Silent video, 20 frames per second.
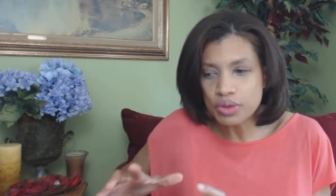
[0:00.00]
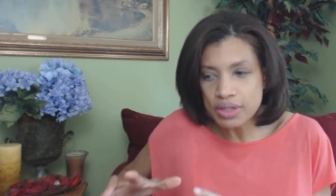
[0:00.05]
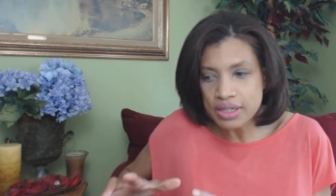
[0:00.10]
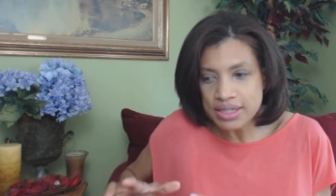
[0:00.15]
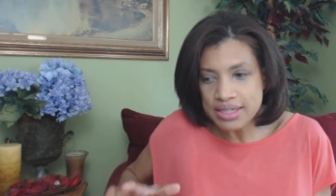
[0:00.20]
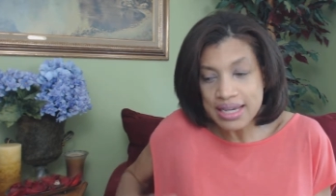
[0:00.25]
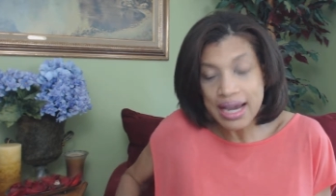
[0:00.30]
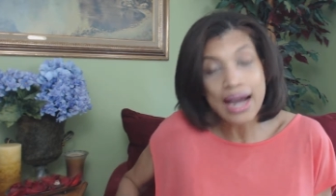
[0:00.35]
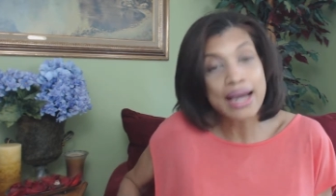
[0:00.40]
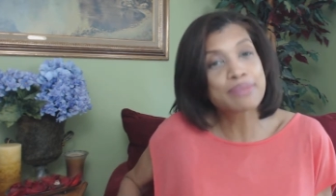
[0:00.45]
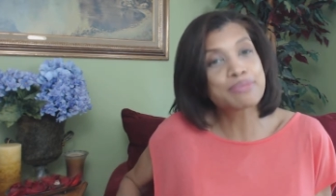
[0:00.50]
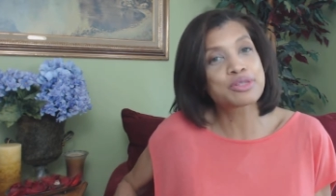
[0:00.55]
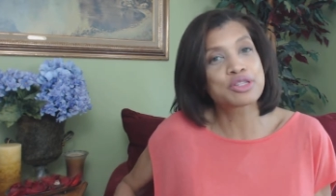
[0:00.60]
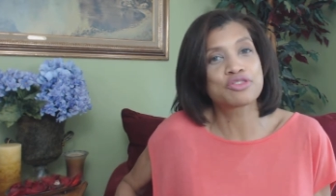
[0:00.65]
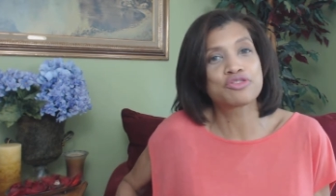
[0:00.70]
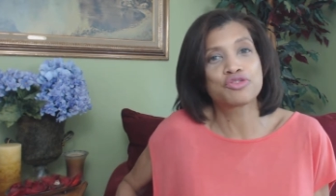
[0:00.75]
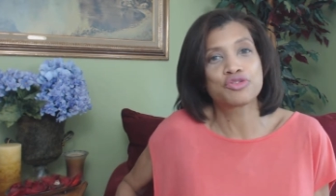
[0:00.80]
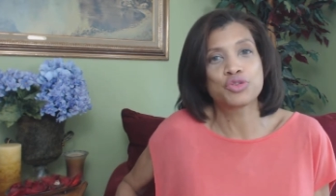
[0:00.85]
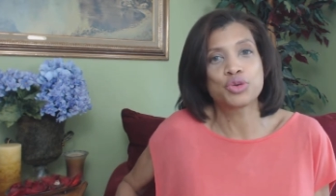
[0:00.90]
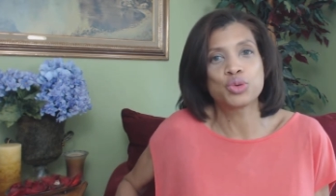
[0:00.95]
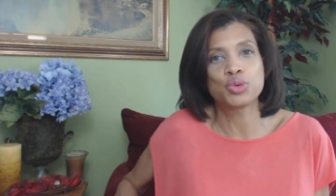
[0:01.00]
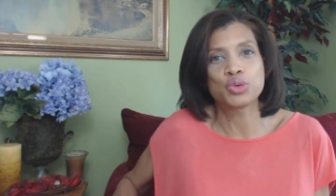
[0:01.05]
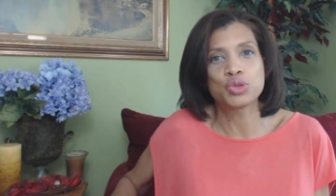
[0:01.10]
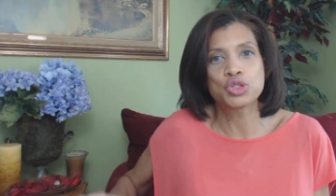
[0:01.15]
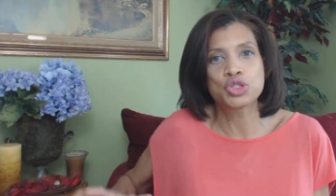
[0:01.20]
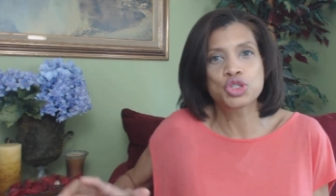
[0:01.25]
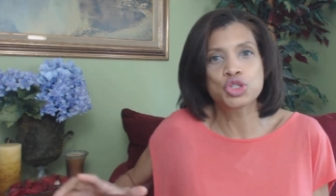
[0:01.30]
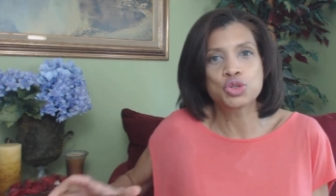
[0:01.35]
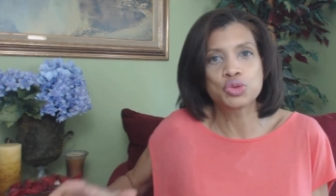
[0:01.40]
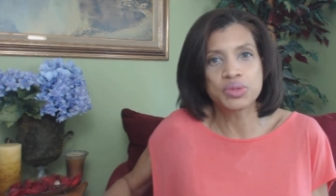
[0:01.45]
the types of
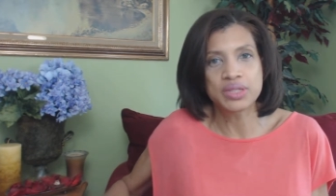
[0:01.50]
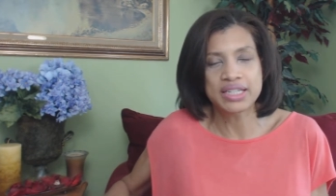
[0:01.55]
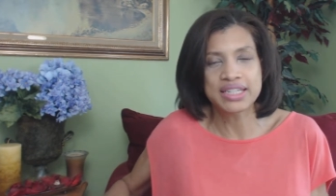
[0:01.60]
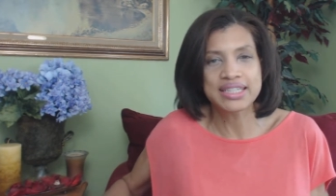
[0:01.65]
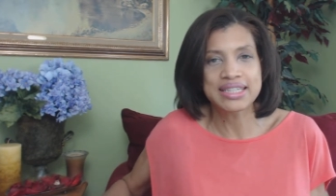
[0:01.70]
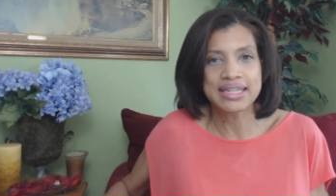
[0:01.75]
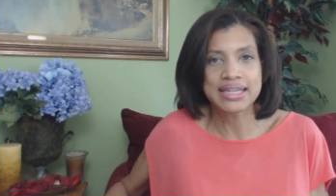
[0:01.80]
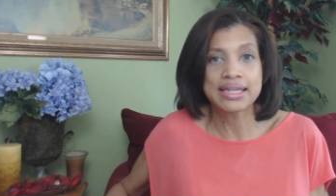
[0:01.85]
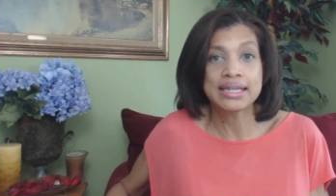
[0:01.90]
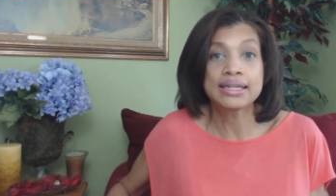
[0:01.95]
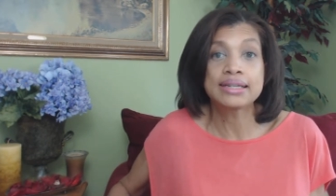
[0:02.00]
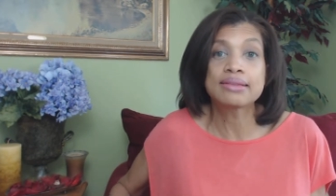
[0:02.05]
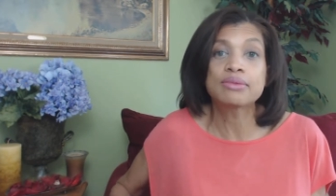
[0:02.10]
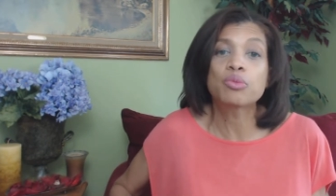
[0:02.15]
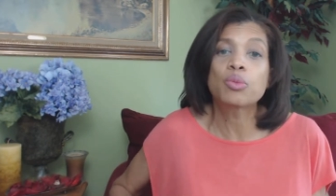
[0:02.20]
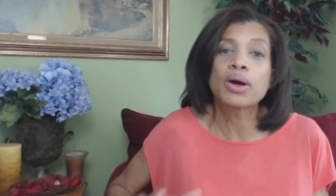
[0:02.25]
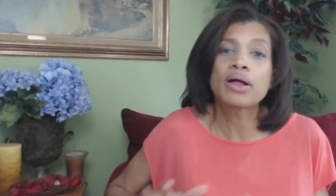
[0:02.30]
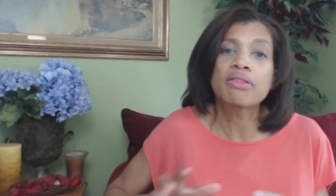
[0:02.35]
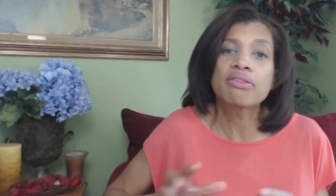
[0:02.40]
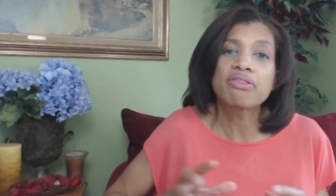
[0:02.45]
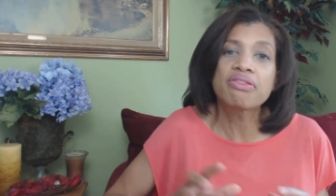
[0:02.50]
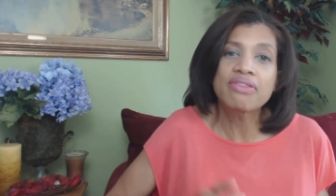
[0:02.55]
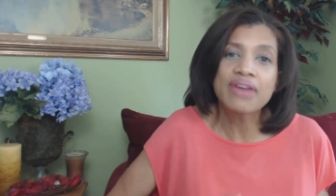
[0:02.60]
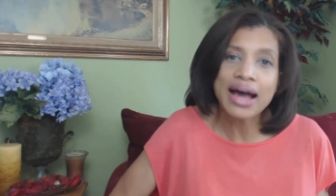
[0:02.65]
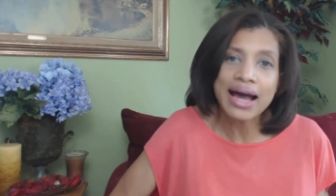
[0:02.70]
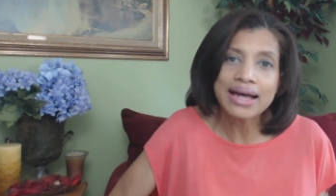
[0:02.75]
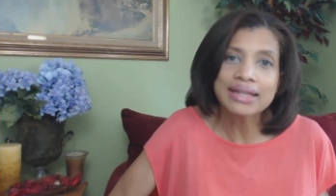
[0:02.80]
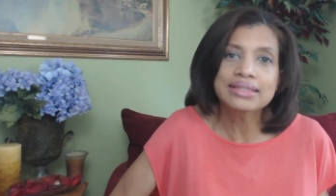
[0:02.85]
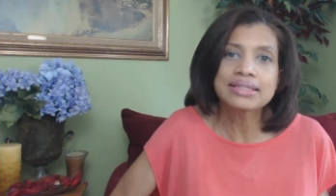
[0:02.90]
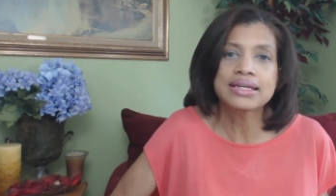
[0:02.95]
foods you need to eat, well,
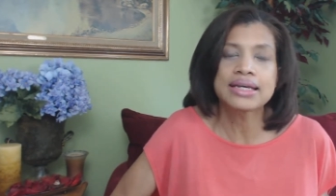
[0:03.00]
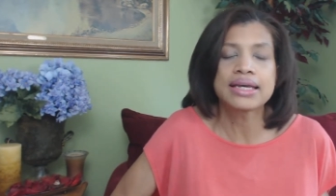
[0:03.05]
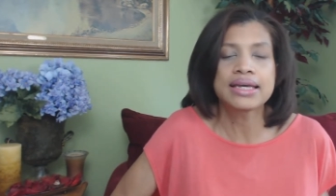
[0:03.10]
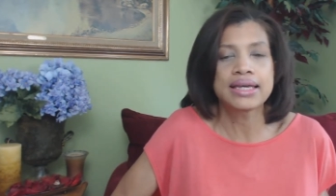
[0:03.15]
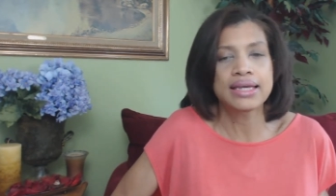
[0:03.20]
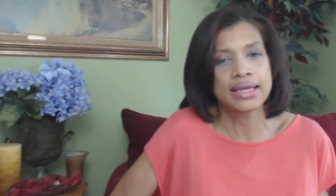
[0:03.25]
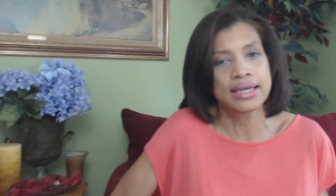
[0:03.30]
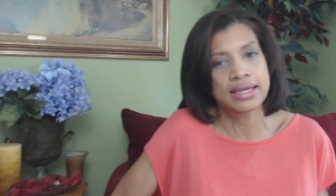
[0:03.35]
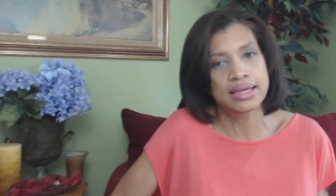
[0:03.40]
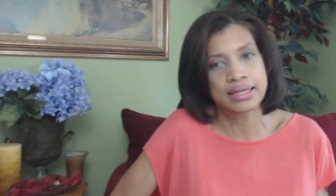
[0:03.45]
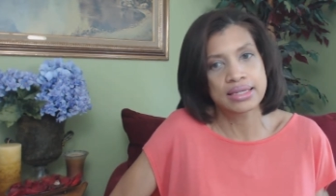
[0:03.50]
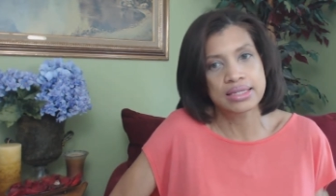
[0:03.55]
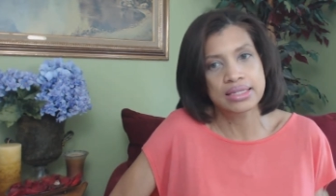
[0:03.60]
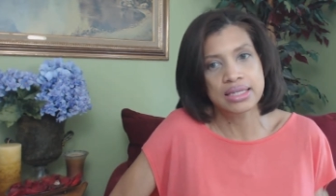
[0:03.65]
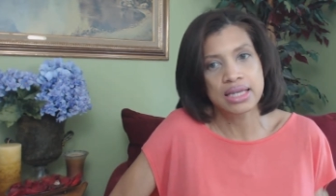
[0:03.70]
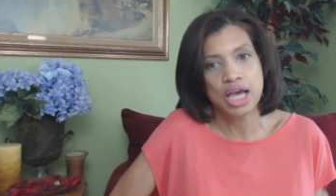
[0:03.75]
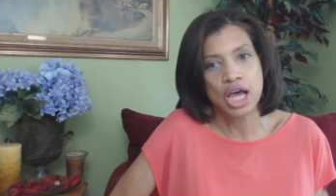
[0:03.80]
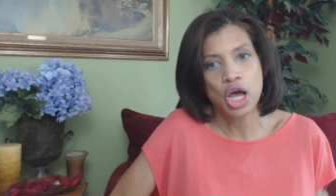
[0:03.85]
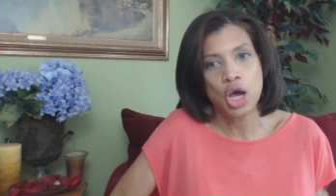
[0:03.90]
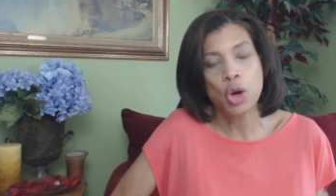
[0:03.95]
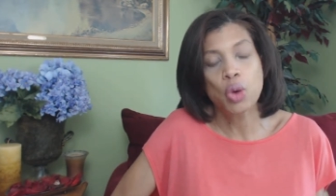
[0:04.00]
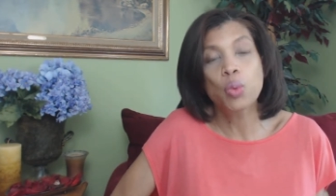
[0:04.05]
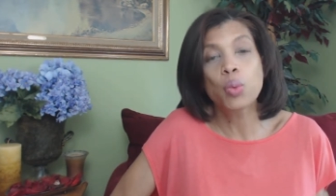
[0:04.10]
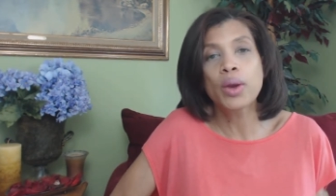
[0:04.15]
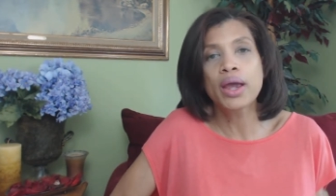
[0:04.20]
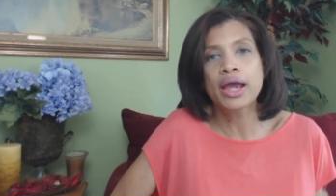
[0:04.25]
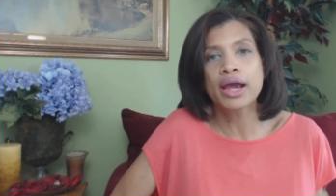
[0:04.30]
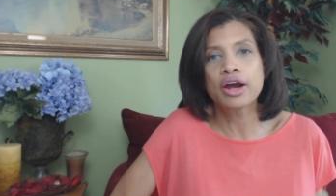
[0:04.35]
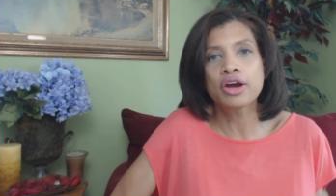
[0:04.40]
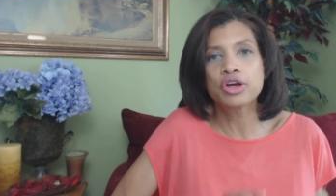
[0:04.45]
that is
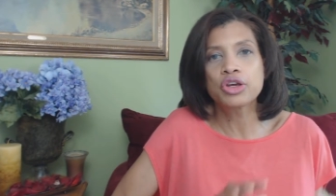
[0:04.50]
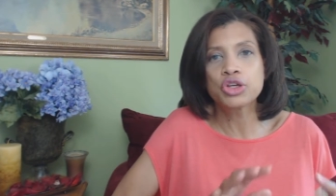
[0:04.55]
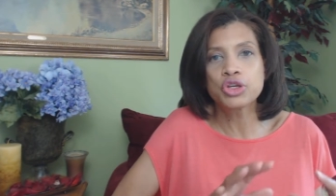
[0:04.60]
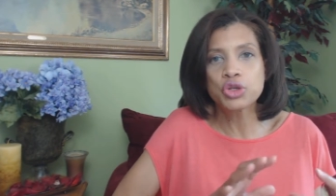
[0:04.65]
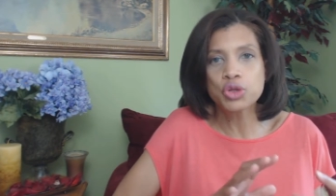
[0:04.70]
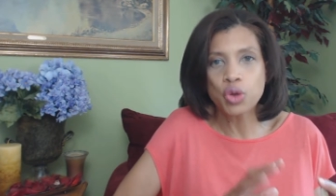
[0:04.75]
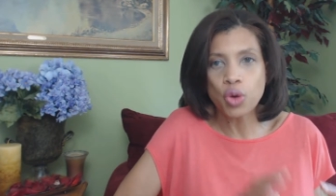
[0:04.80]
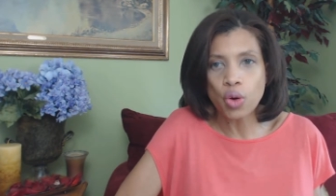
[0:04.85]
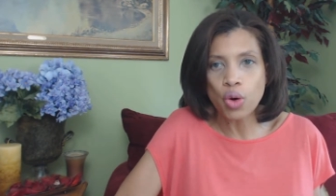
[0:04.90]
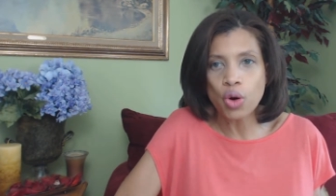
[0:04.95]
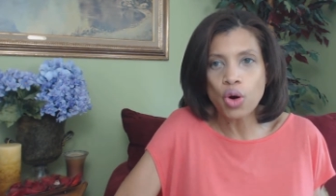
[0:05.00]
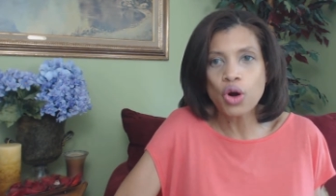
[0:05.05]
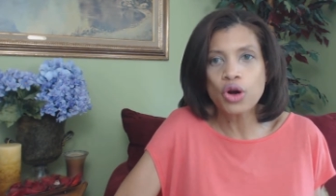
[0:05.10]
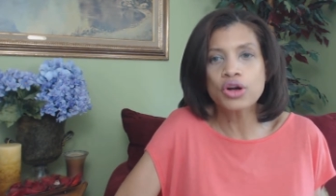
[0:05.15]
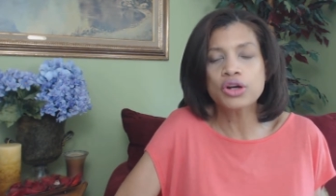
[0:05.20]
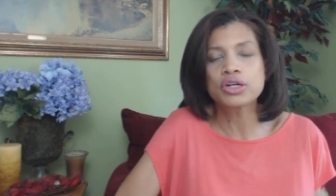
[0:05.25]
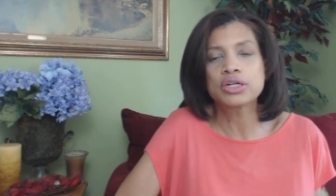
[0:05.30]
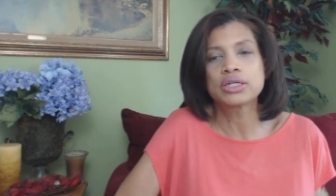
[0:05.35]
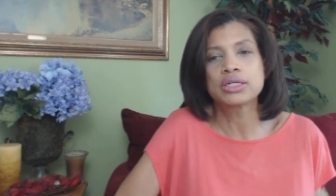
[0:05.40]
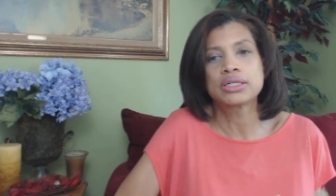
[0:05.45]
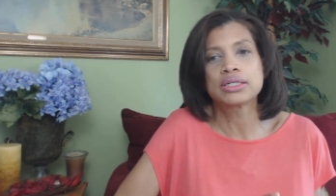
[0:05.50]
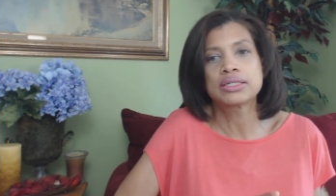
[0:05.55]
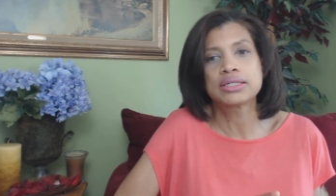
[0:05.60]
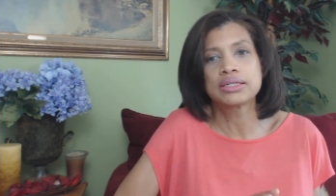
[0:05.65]
where your,